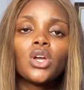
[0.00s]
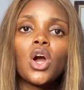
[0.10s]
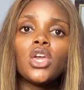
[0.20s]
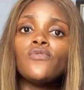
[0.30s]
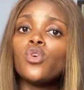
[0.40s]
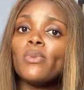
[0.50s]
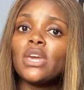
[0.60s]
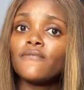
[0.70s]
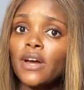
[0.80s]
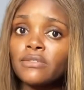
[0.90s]
If you're making
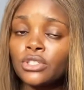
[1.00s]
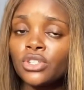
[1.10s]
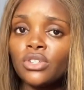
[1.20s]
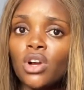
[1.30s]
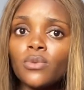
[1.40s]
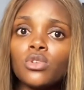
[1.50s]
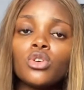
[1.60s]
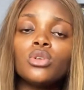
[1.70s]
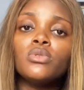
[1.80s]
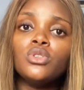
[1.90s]
500 grams, you're
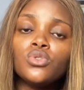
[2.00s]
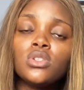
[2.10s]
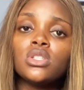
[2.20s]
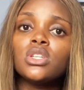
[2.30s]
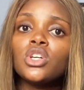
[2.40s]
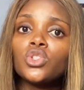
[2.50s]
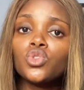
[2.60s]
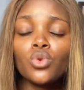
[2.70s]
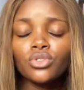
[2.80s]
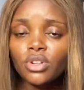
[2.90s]
going to be using
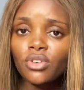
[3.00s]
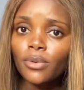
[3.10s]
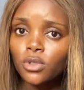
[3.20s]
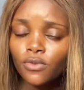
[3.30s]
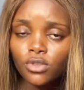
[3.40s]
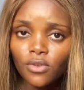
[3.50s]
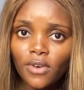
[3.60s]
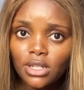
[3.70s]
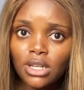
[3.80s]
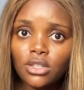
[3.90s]
200 grams of your
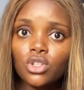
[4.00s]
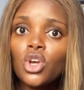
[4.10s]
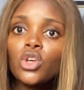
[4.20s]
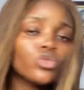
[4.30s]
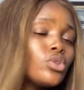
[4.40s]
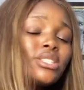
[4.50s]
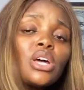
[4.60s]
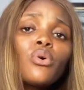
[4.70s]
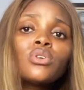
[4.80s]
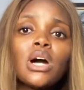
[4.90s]
surfactant. So later
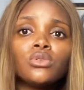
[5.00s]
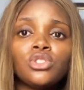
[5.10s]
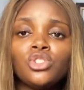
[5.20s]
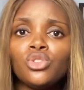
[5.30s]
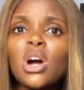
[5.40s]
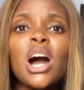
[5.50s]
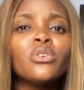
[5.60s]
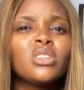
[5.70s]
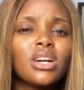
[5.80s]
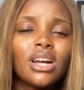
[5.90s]
on I'll teach you how you
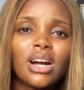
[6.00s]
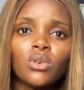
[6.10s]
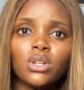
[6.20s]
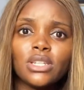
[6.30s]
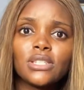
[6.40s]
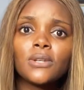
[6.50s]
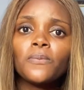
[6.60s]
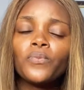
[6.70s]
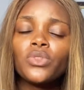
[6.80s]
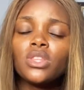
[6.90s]
can calculate
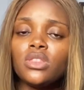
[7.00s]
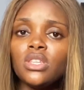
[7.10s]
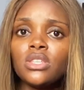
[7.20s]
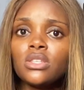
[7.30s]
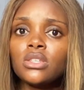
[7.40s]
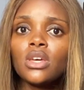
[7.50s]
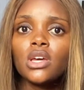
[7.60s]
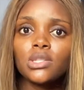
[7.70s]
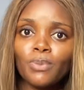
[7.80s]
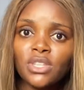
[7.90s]
this
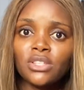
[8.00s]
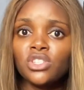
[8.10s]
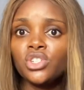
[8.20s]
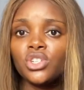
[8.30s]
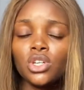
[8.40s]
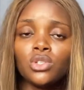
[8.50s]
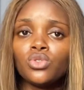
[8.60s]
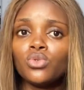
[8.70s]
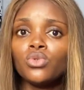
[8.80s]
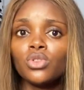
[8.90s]
percentage
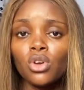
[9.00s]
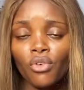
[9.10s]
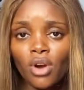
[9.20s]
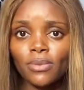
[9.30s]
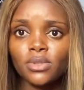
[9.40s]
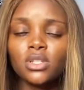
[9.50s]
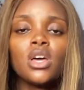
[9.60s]
into the grams.